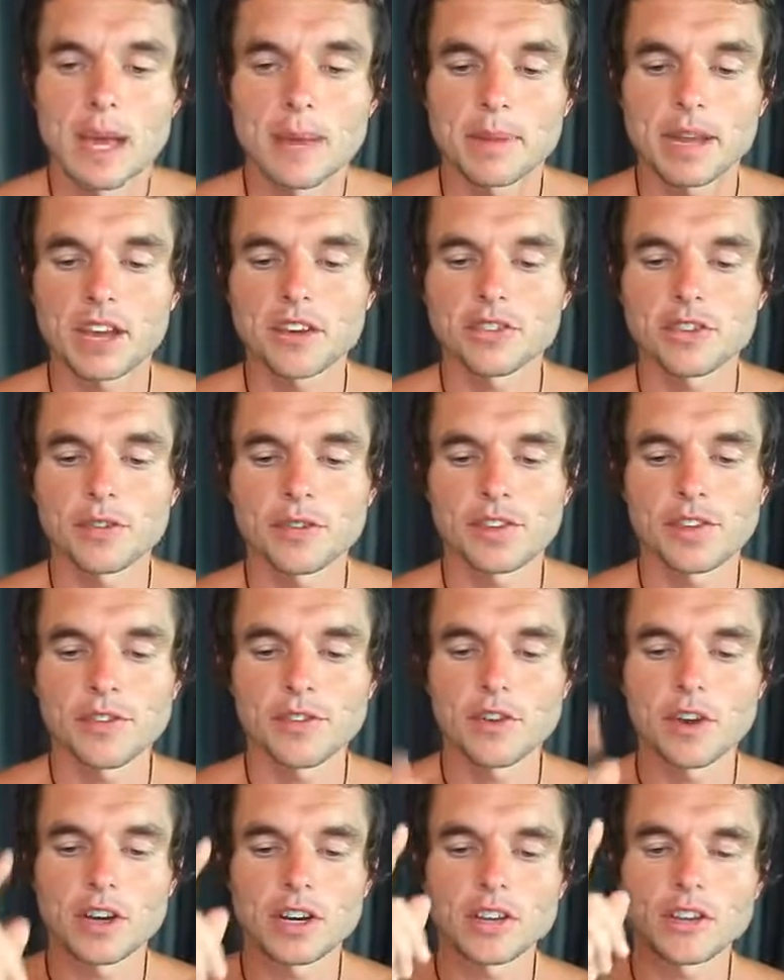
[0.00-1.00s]
Because obviously
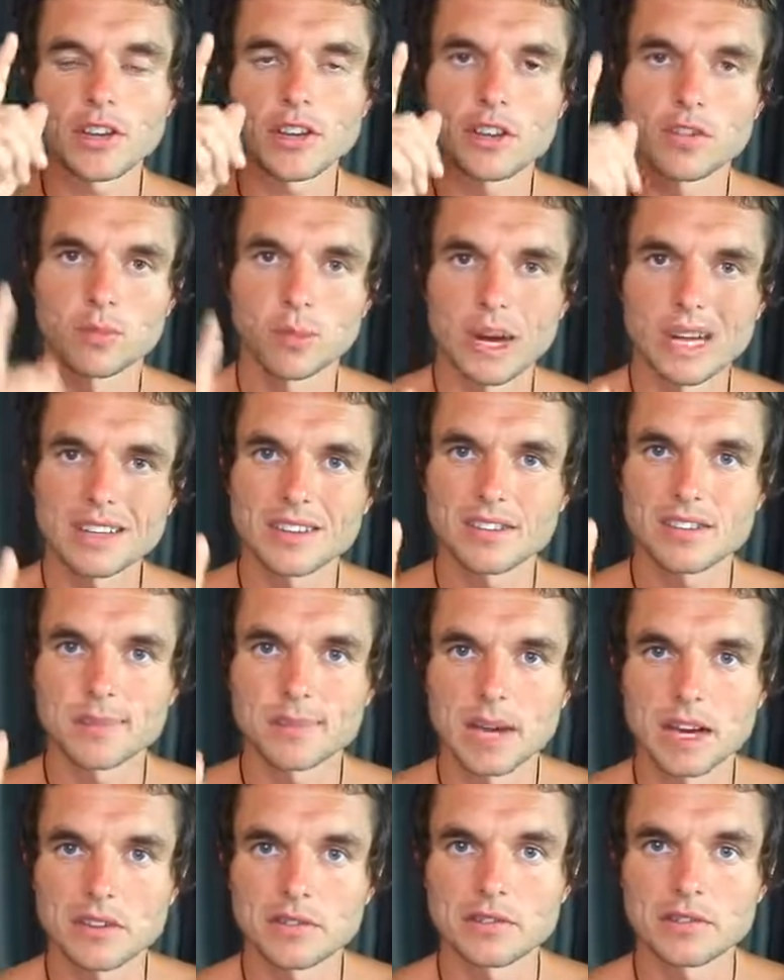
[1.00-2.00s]
if you only do this once a
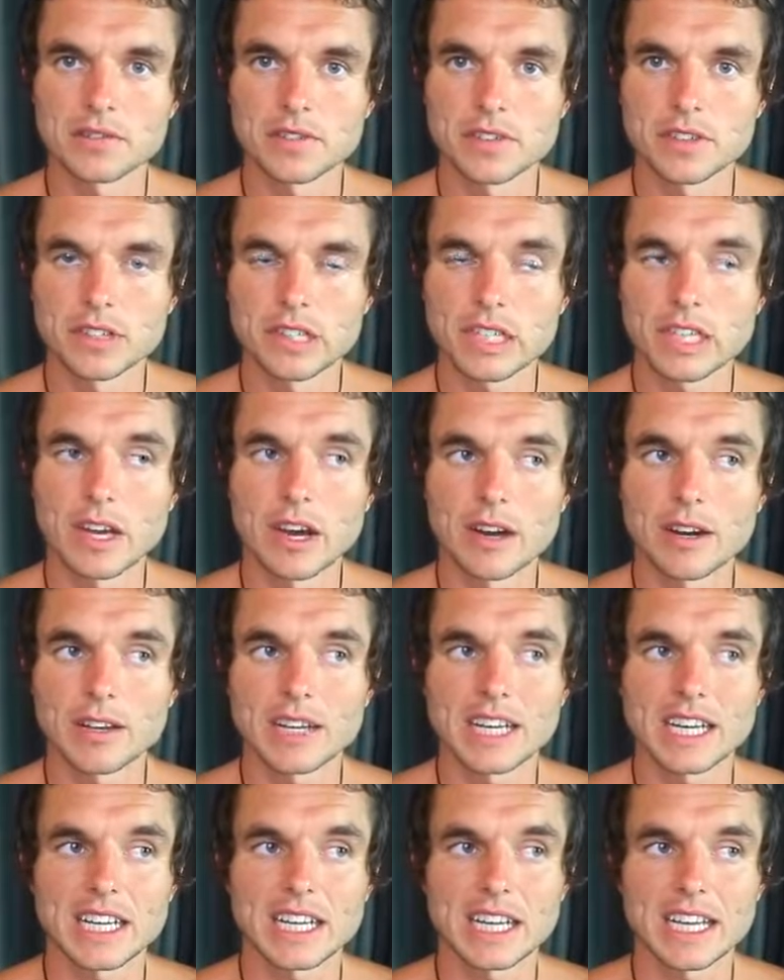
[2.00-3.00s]
month, you're
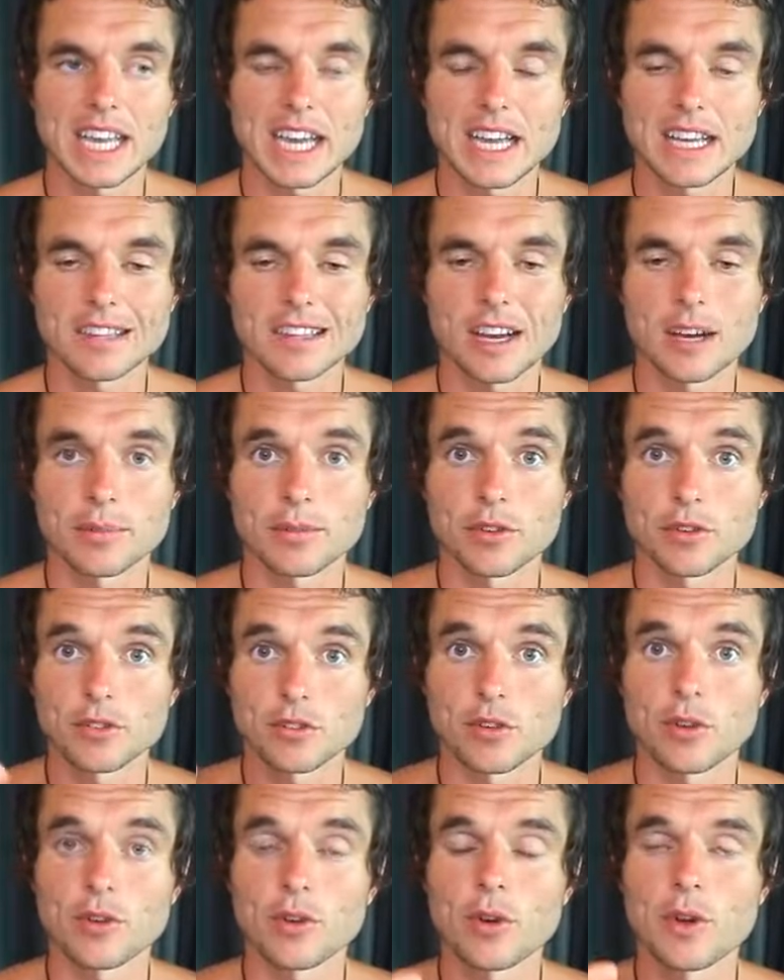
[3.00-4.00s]
only going to get up to
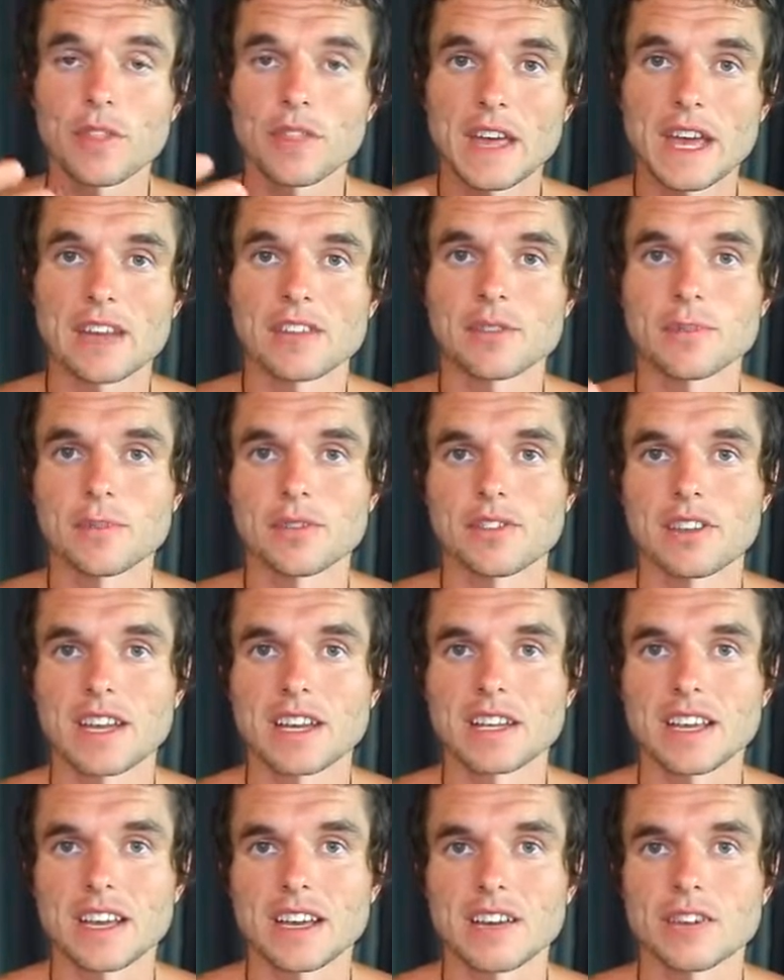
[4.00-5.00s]

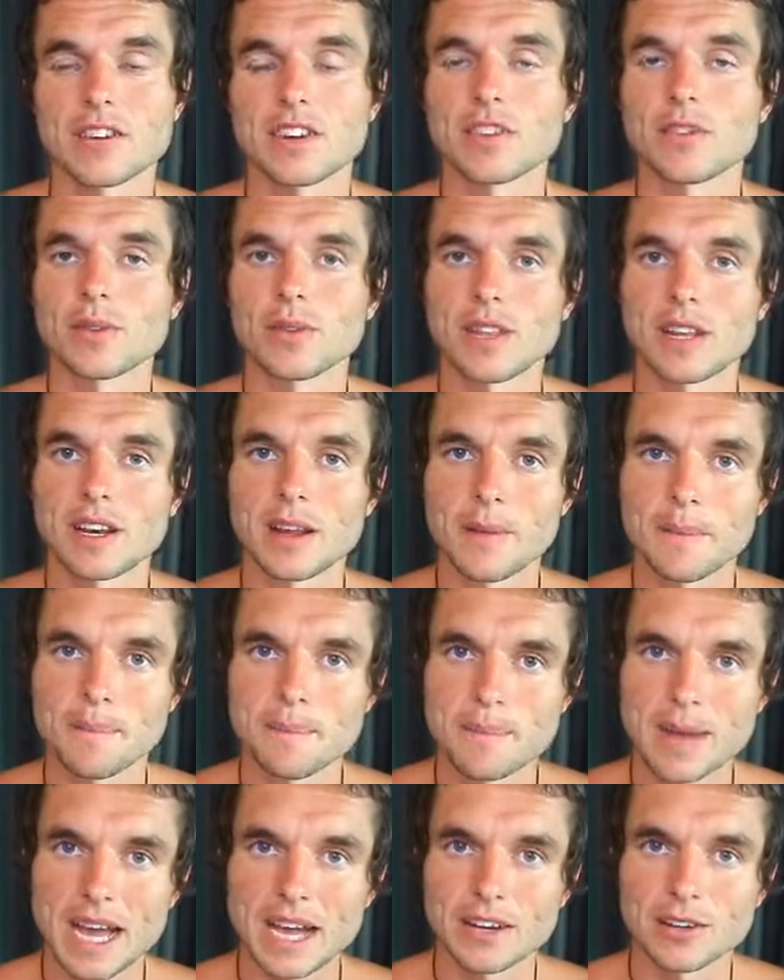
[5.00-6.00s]
2,000% increase
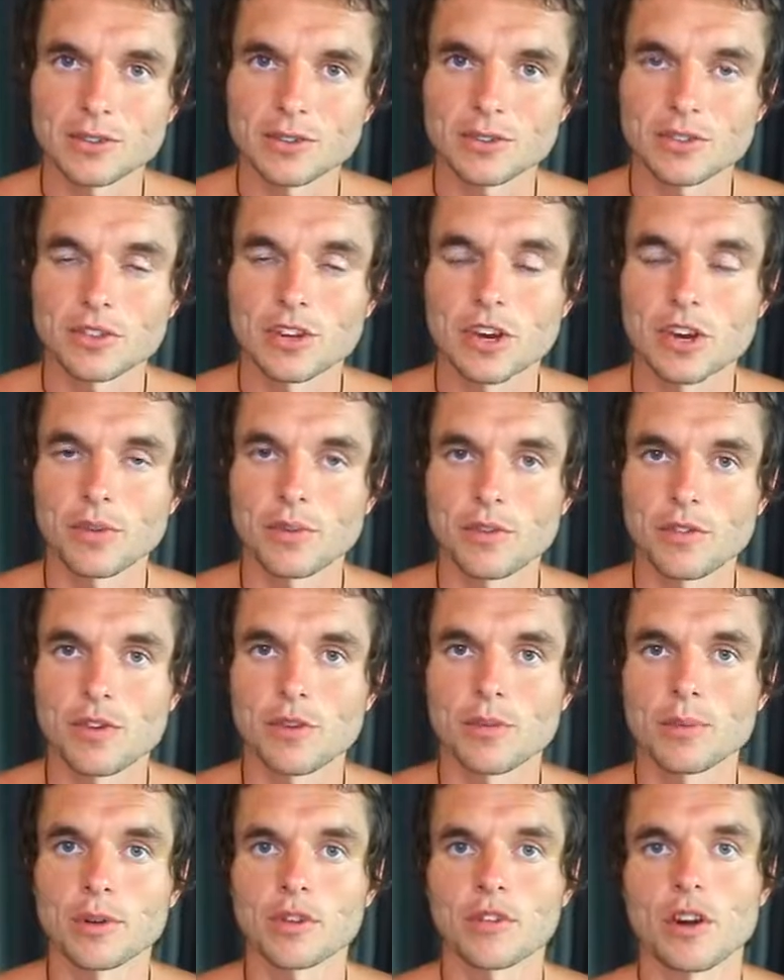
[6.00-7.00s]
within males with
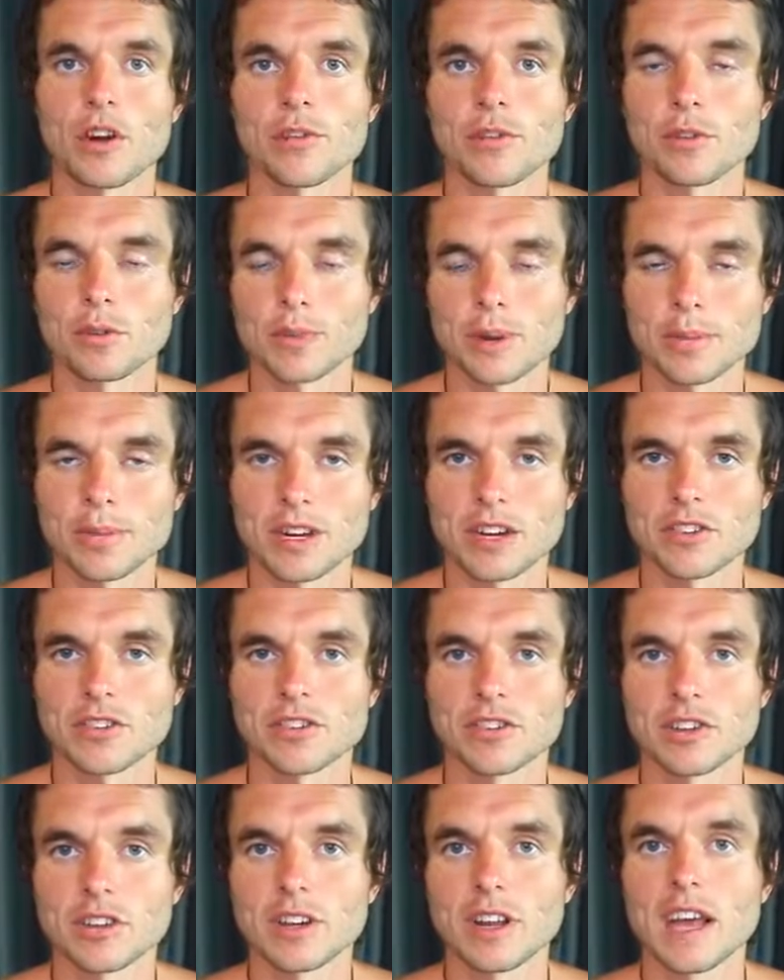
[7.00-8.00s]
human growth hormone
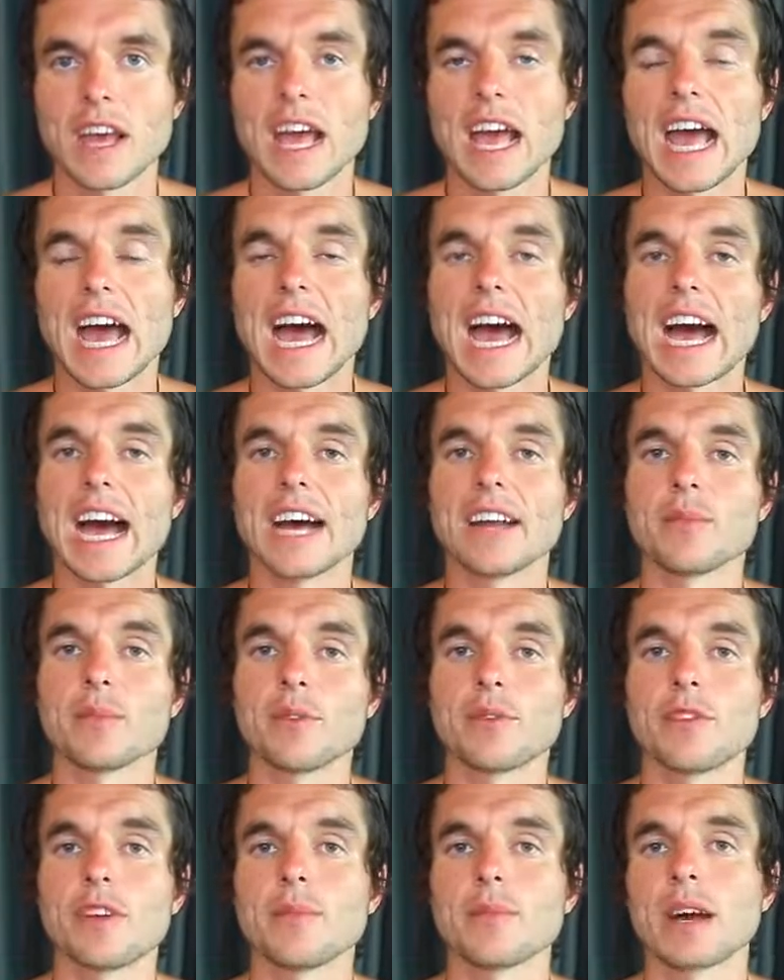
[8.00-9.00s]
production, and
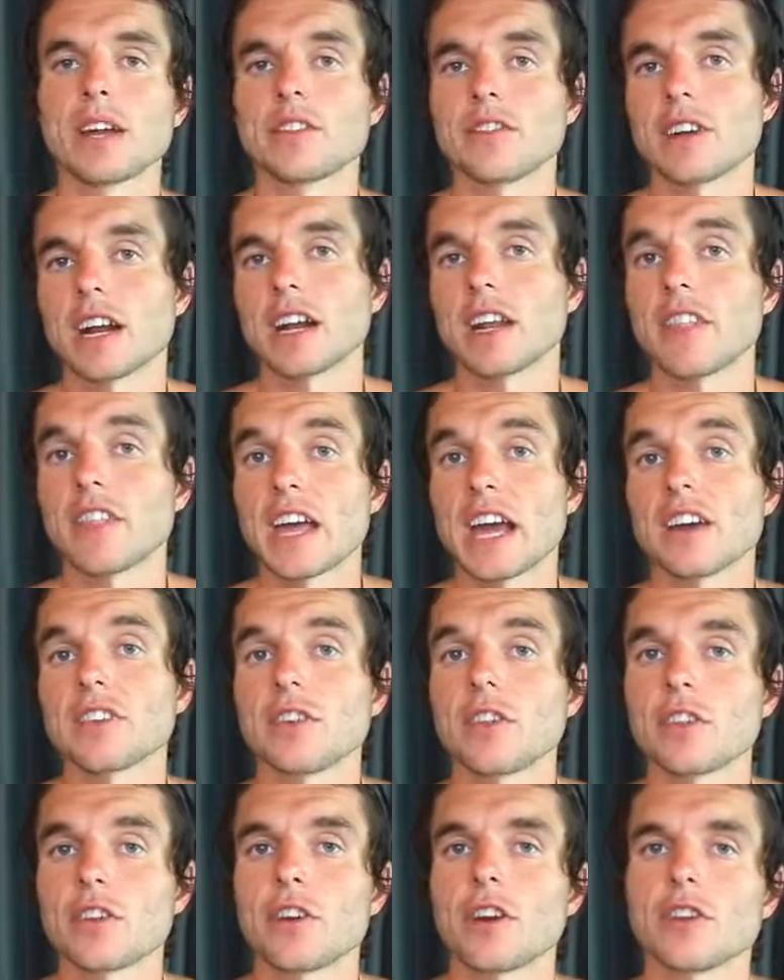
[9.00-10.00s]
with females around
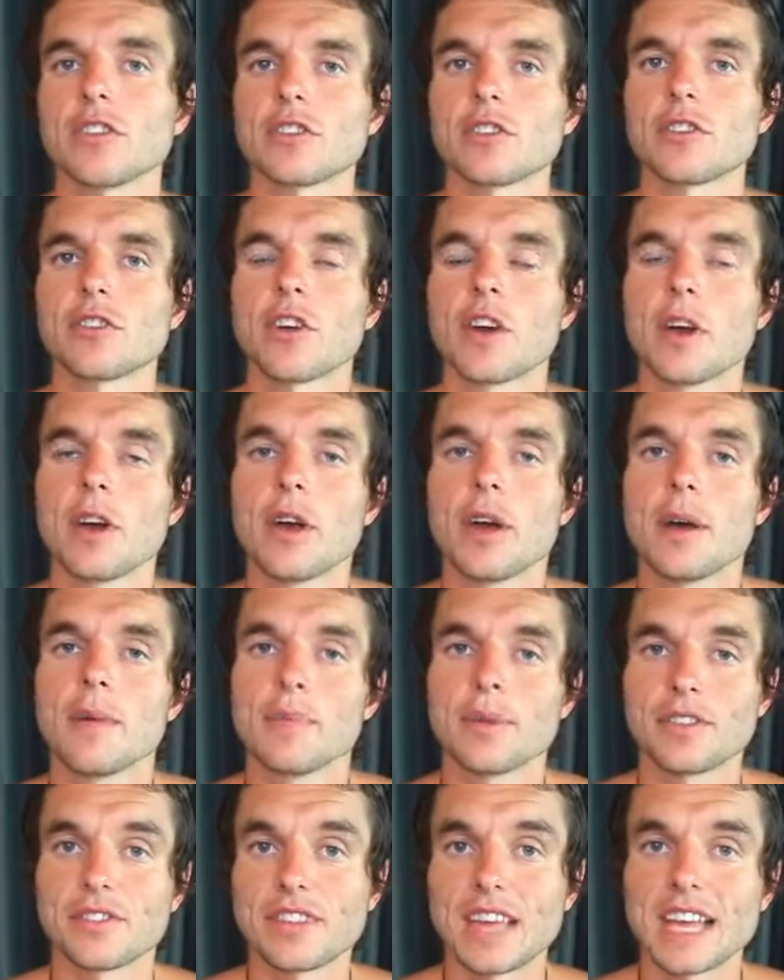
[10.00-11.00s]

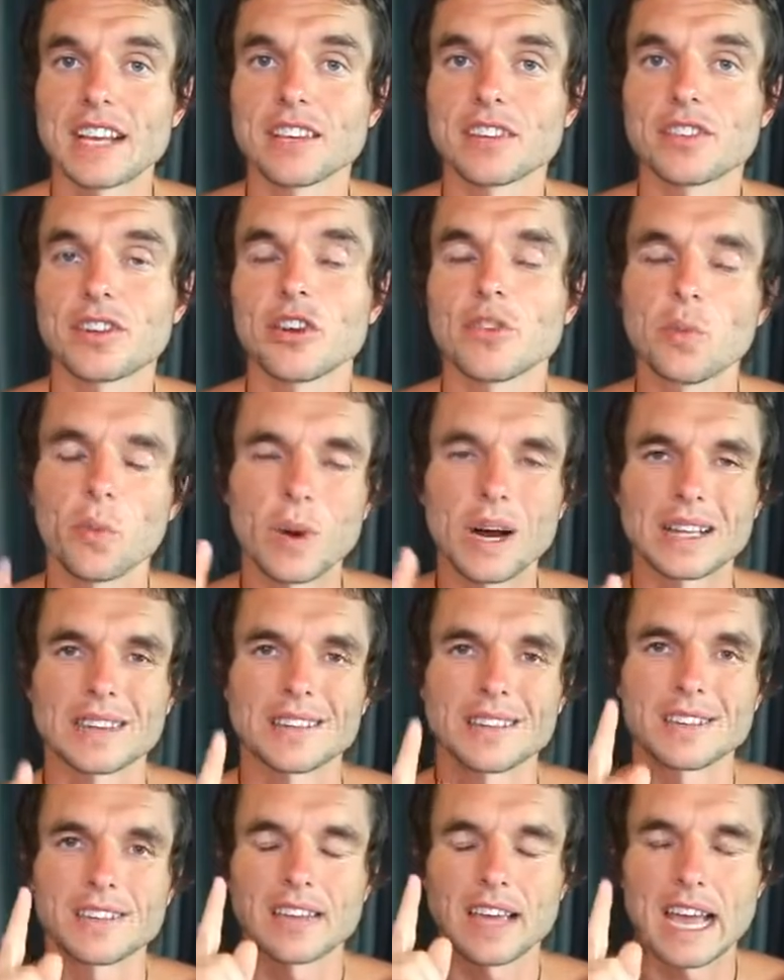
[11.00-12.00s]
1,300%
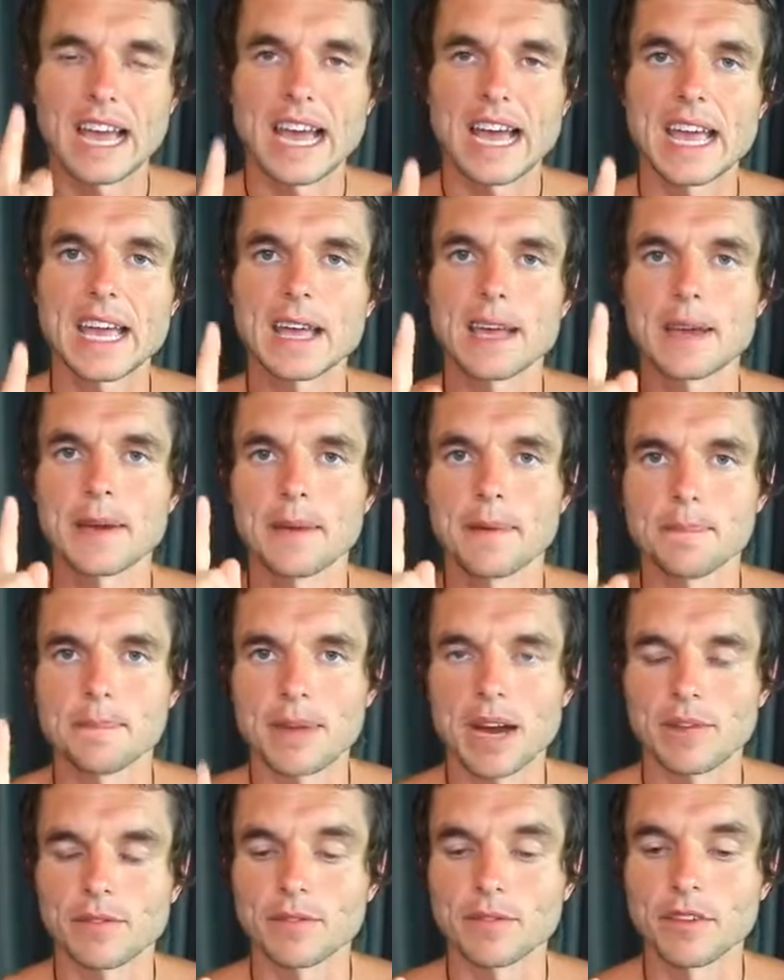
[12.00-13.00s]
once a
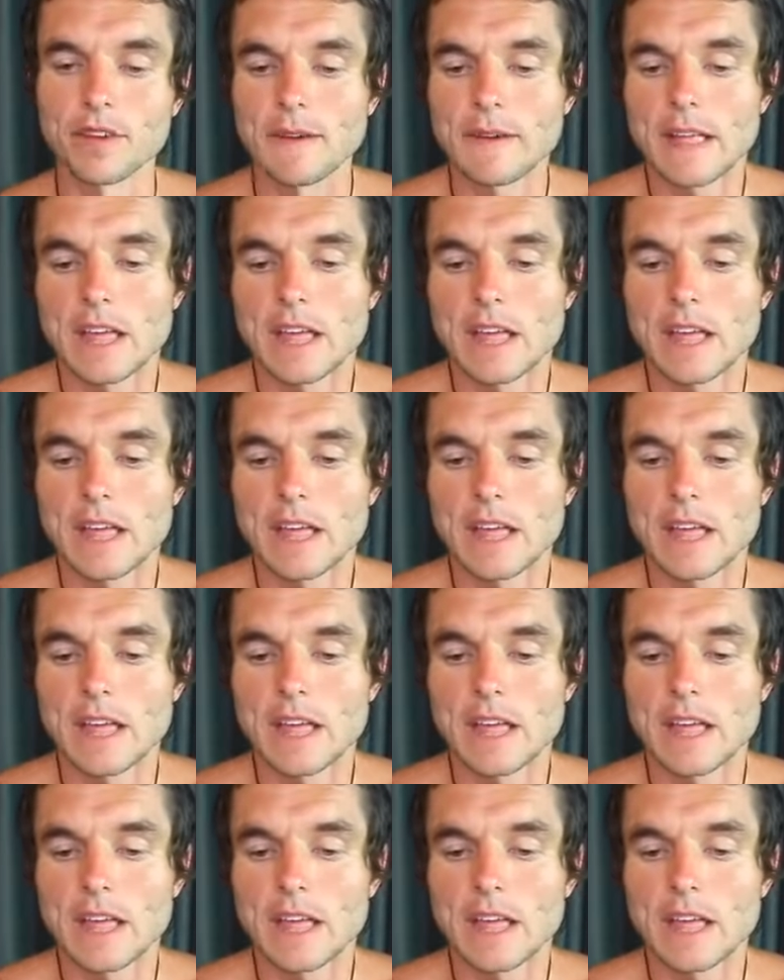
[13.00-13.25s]
month.